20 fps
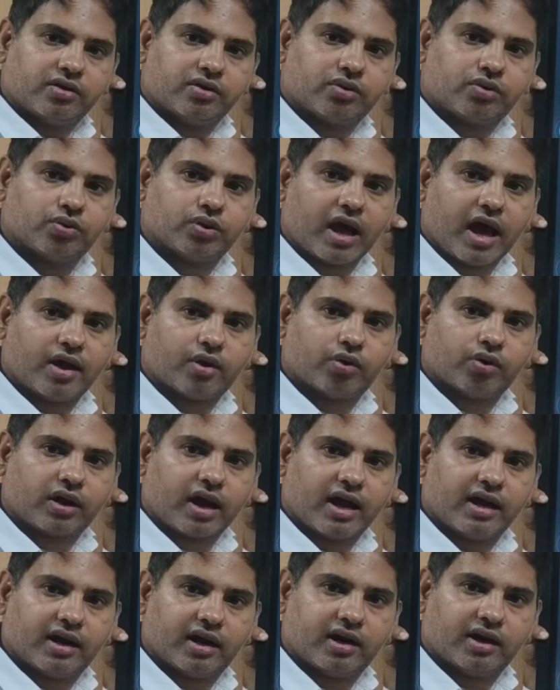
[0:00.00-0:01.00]
to the aorta
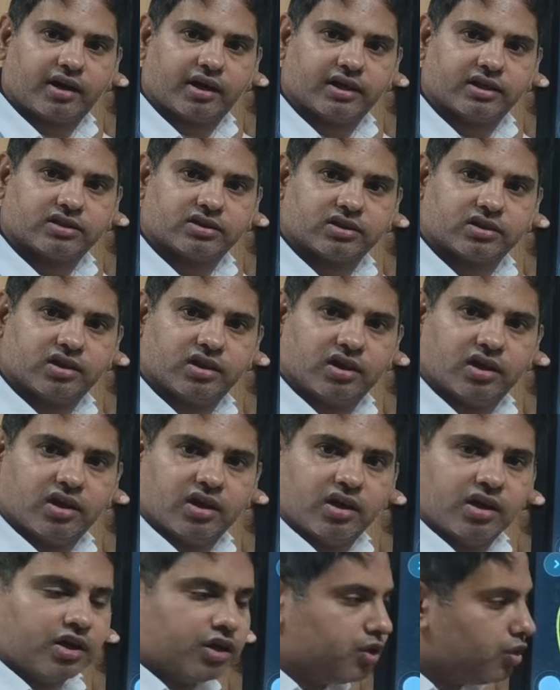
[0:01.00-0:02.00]
and arteries.
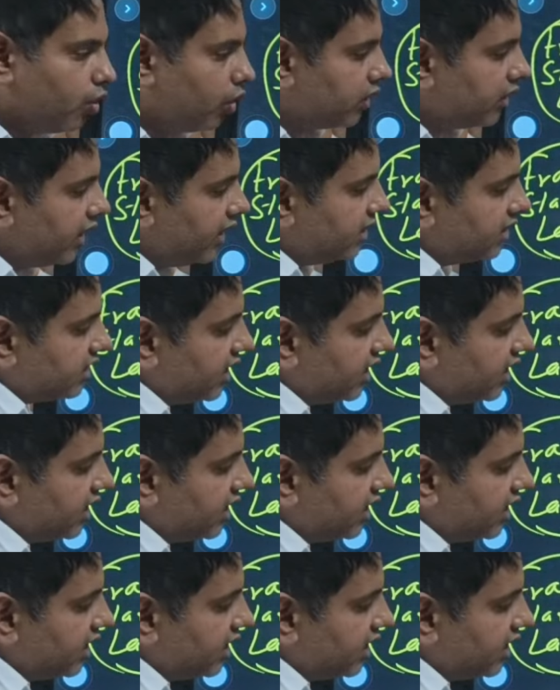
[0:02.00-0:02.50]
There is